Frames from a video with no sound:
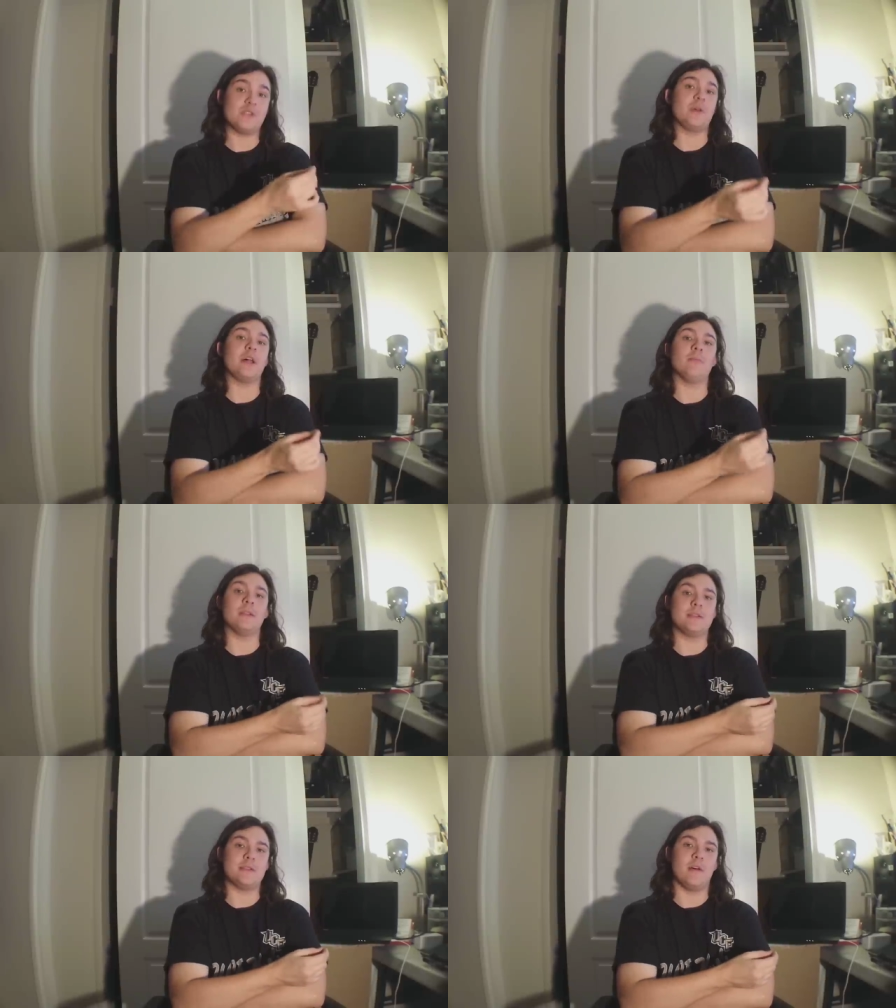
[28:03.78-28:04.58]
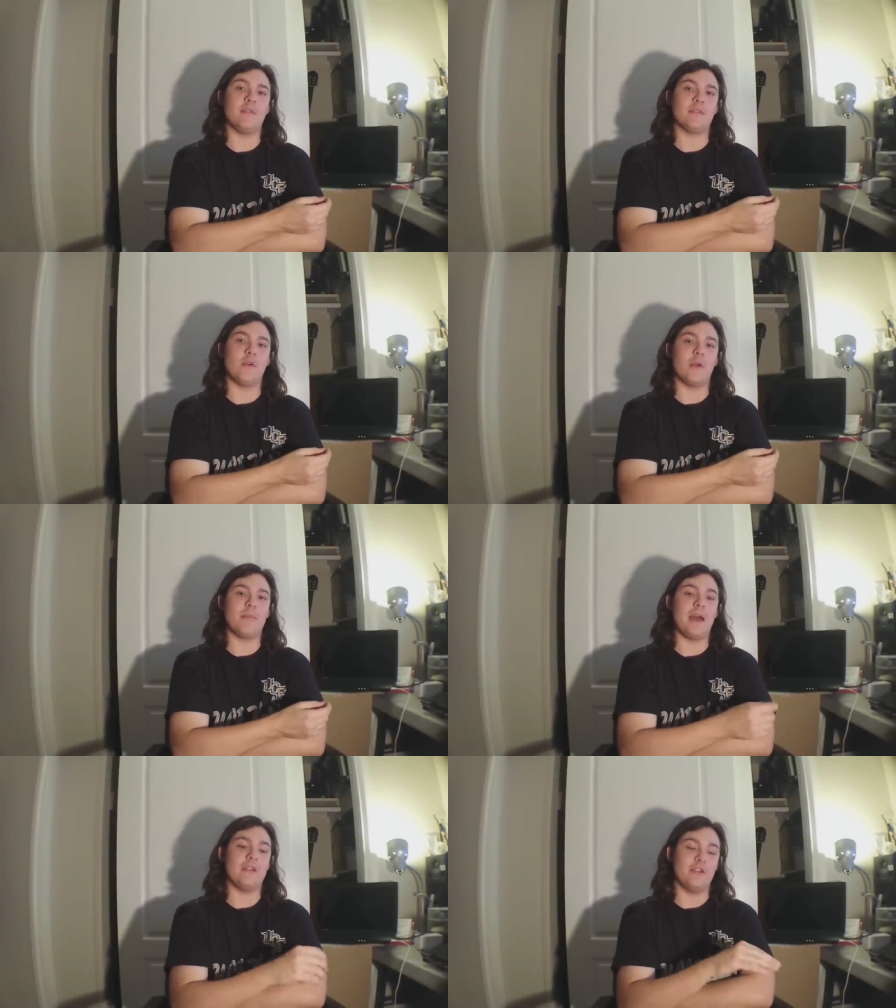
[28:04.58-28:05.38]
actual element itself is going
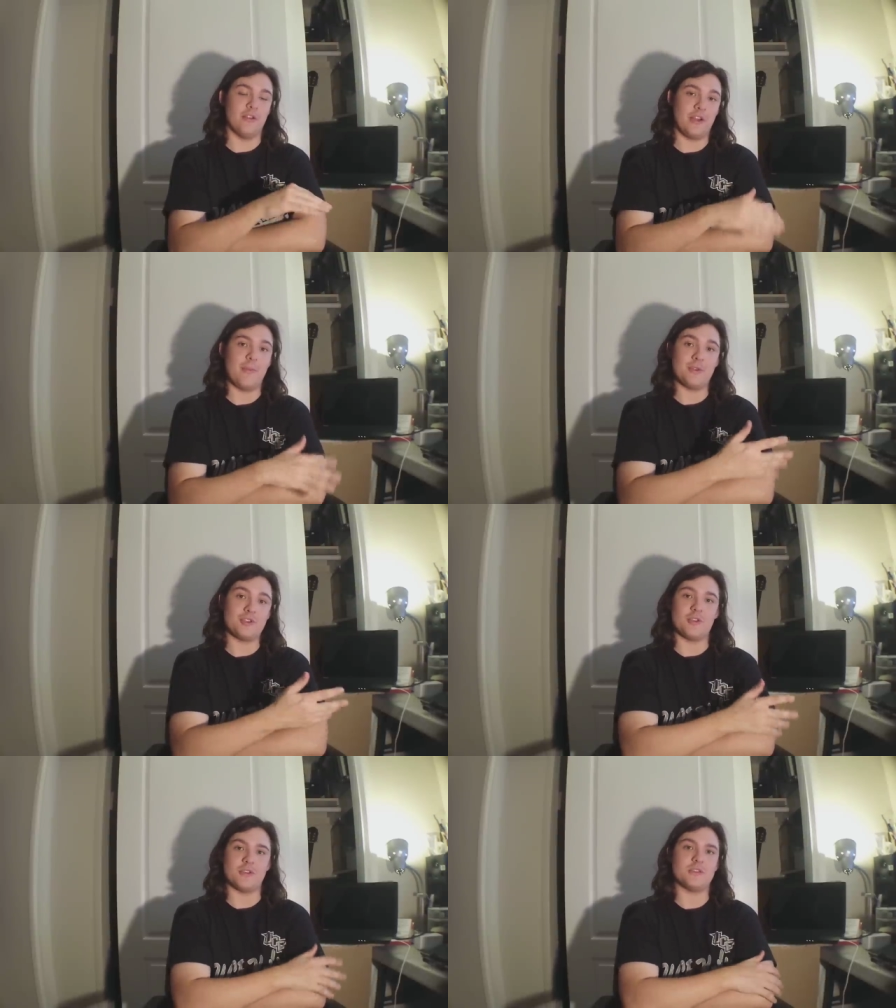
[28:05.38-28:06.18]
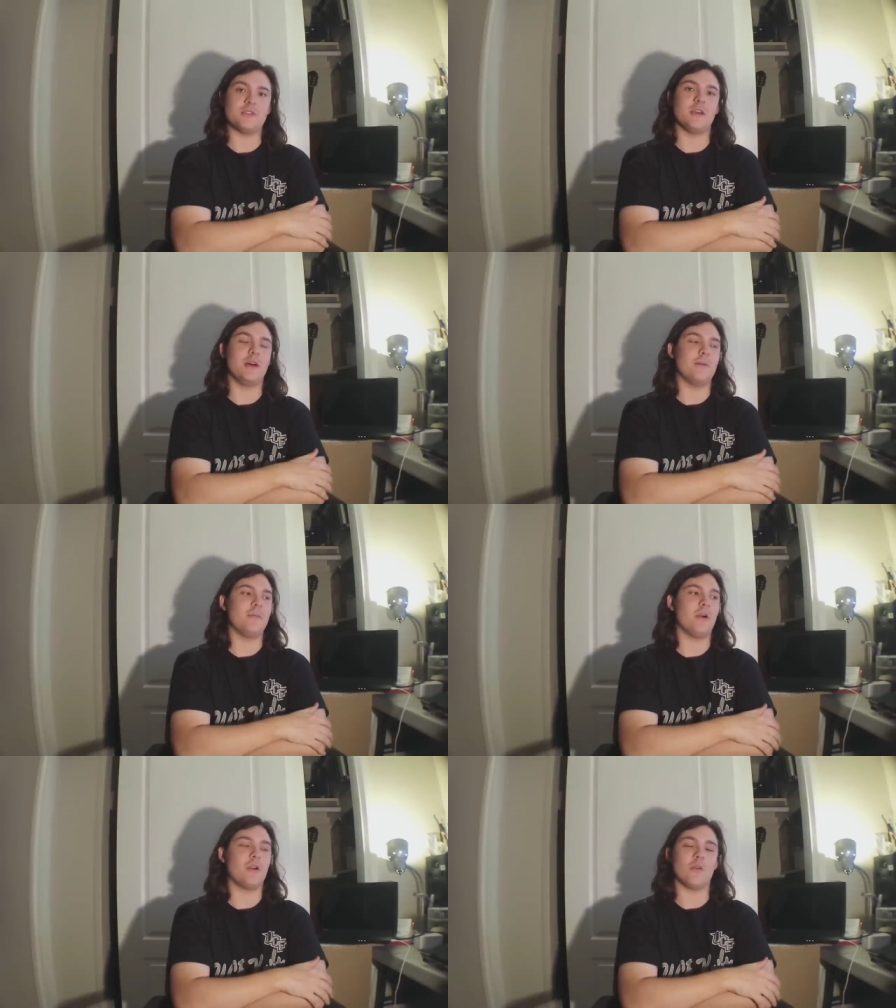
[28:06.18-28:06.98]
bad, and your temperatures
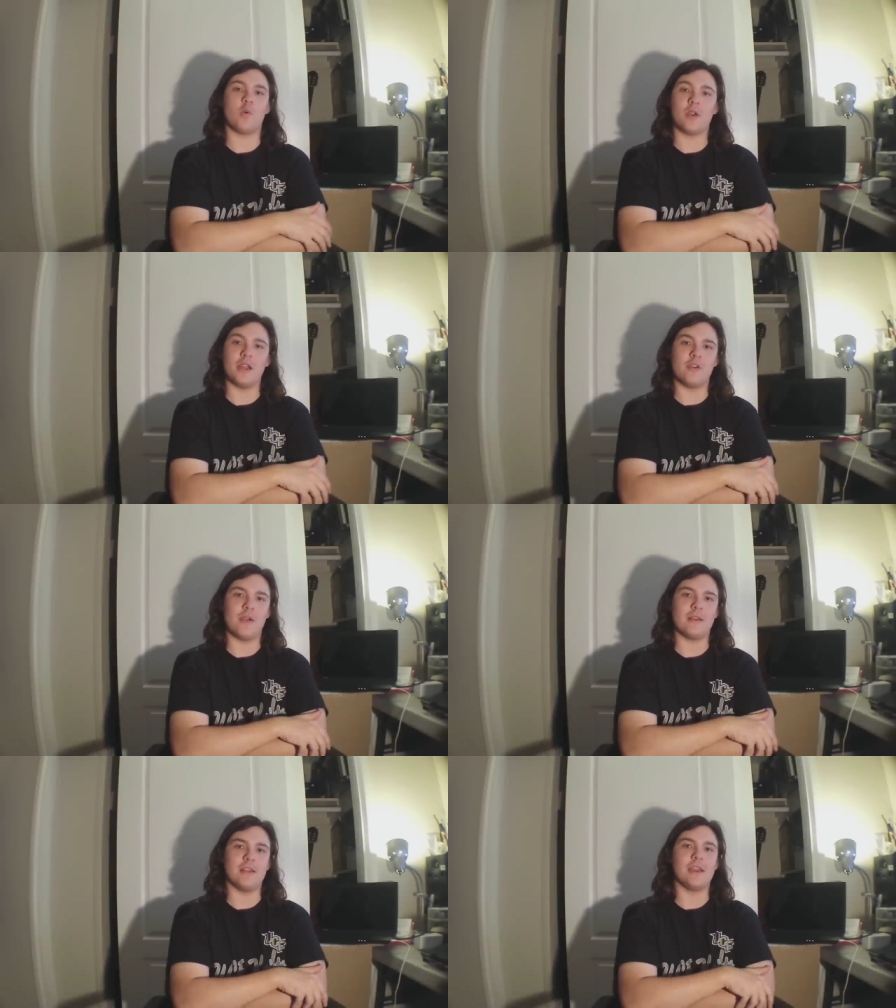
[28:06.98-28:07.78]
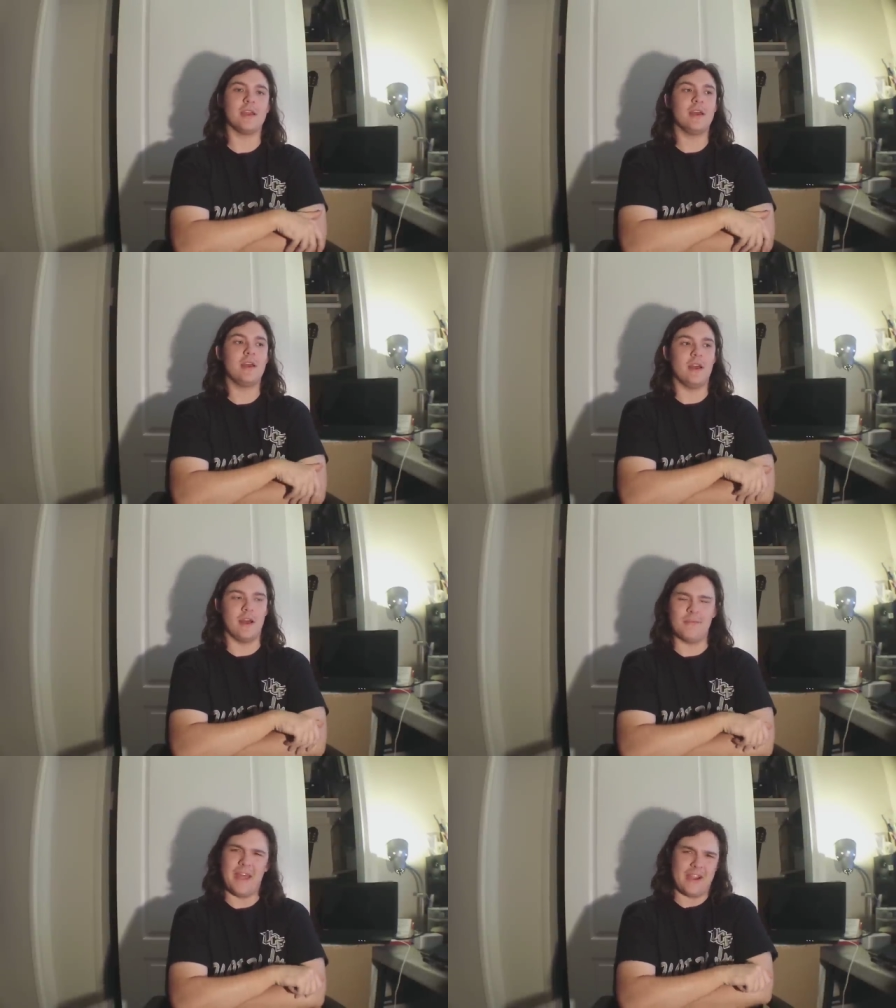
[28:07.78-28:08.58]
um, aren't working correctly,
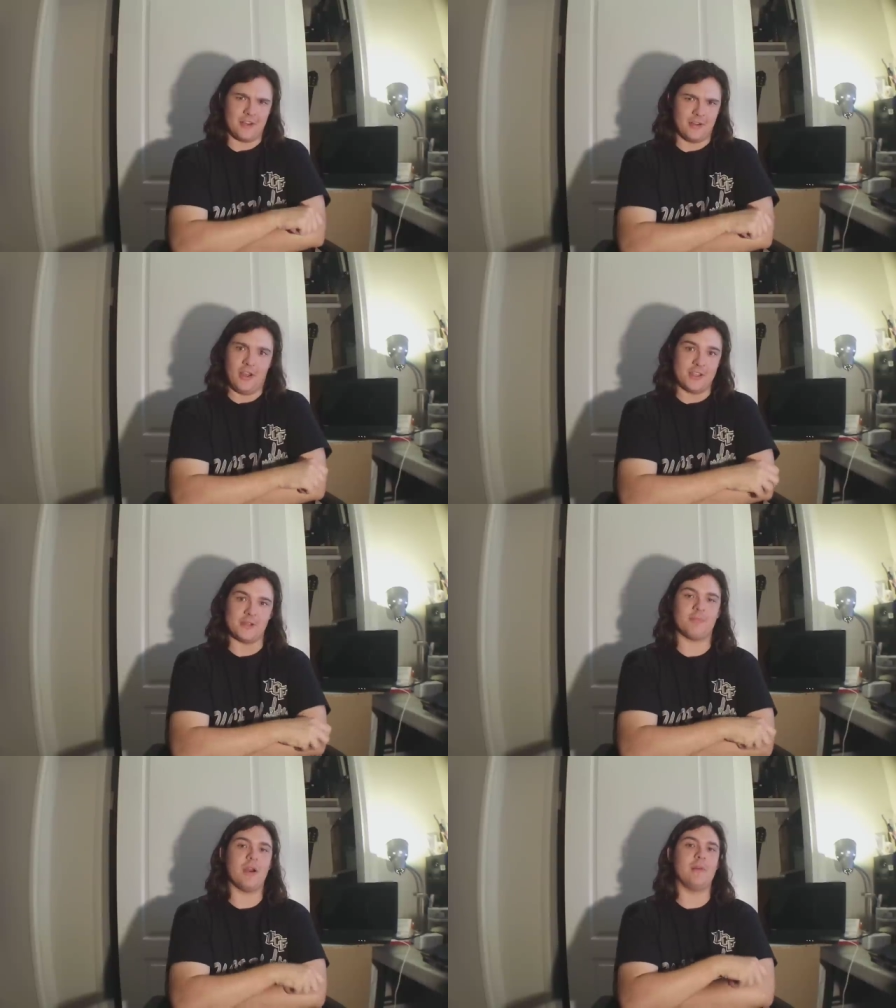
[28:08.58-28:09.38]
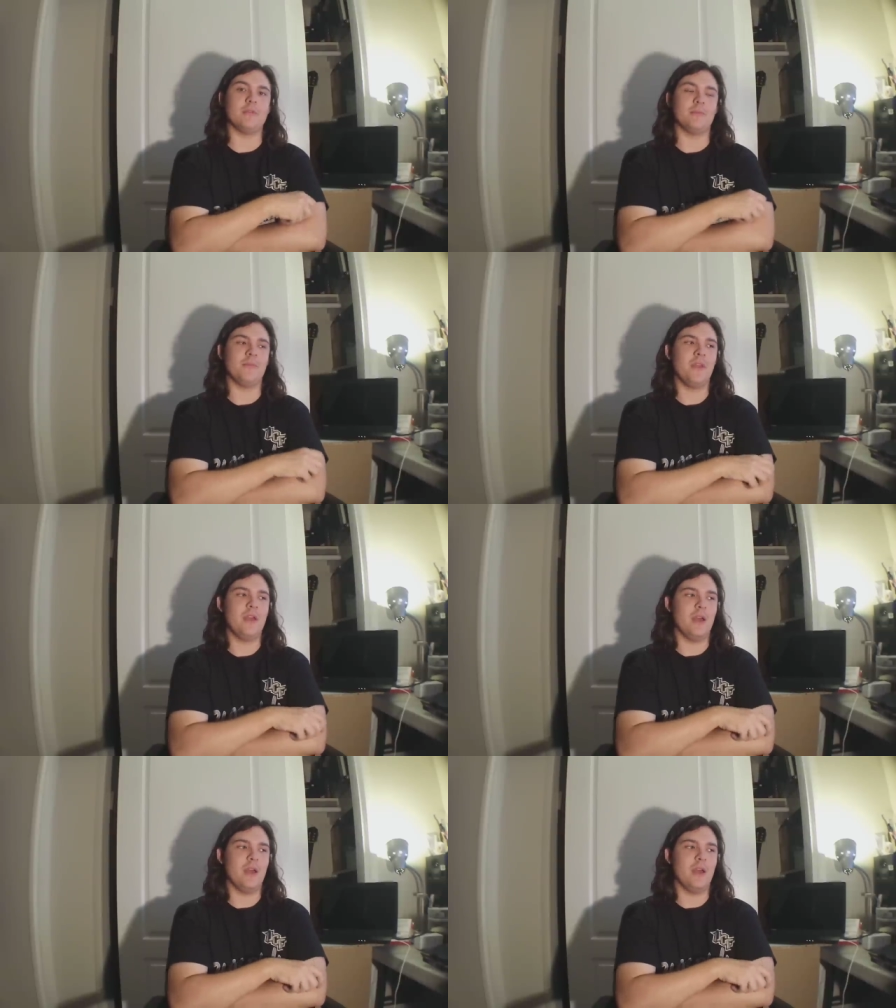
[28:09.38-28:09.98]
um, that could cause a problem.